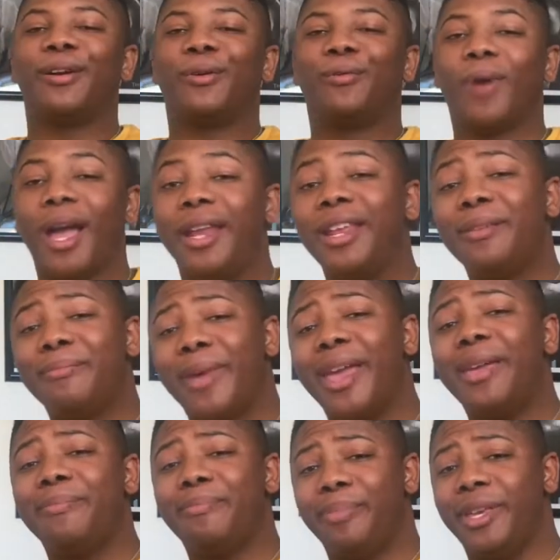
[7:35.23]
Writing
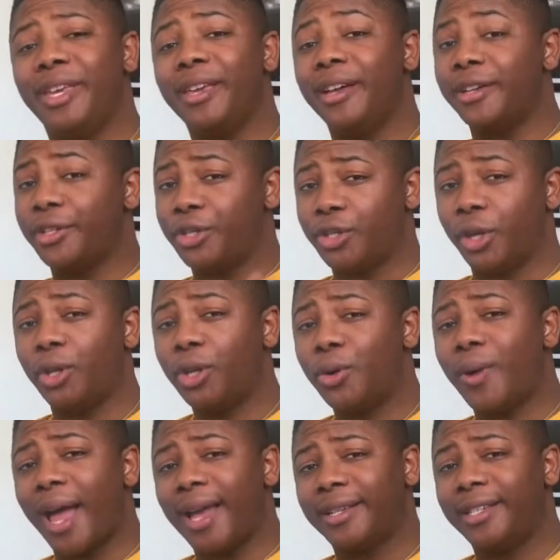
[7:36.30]
may be a
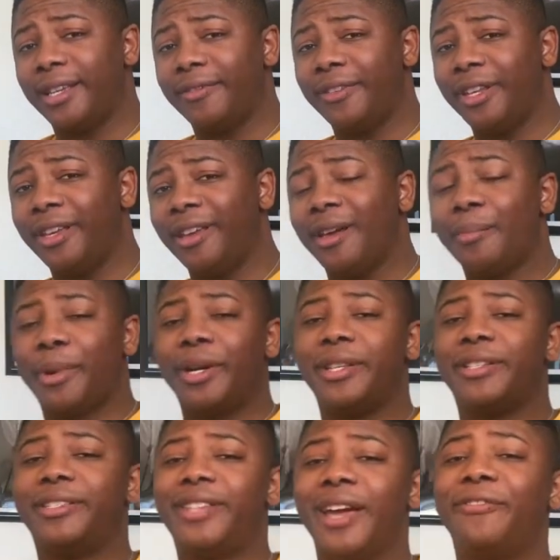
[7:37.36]
solo activity, but
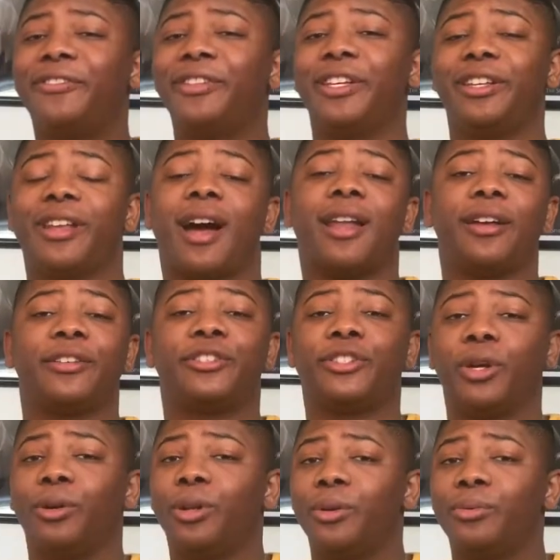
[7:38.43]
it's definitely not a
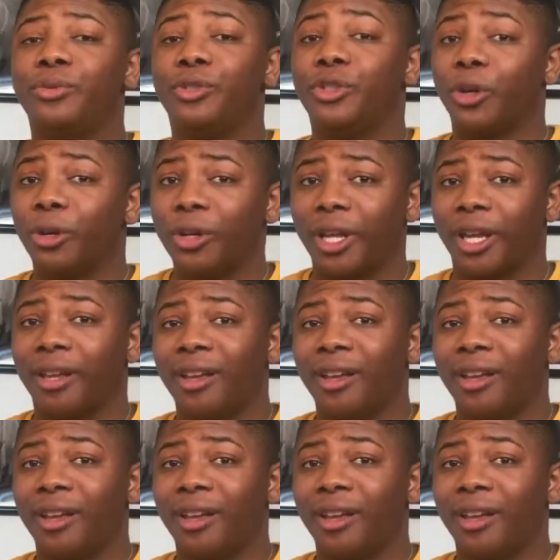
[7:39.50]
solo journey.